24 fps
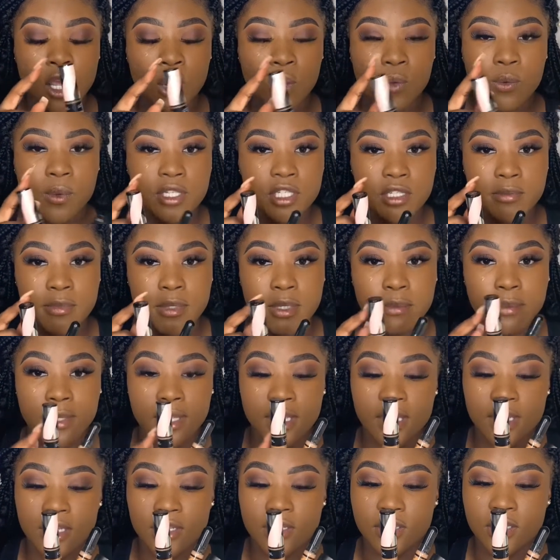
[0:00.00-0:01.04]
regimen
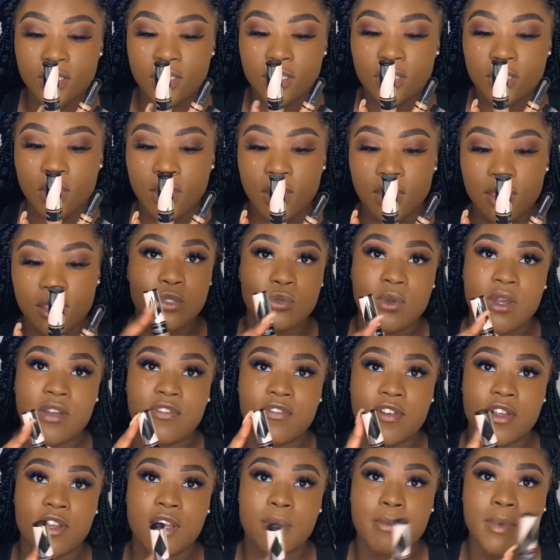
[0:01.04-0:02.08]
because that's what I
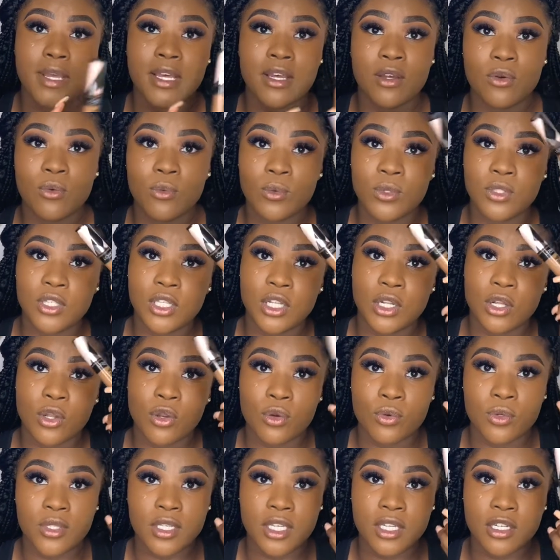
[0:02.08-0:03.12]
found about with the
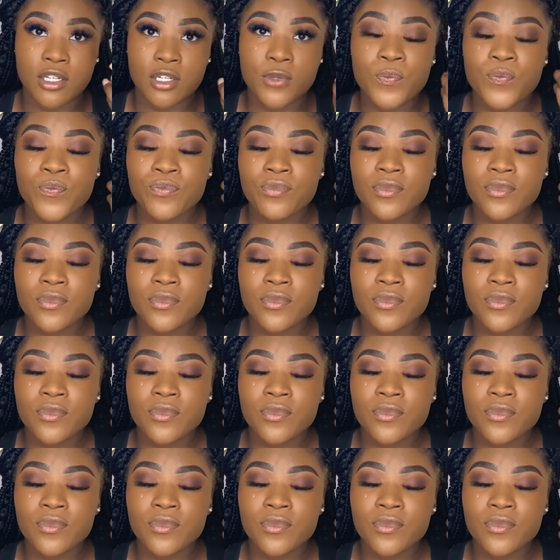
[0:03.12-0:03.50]
L'Oreal.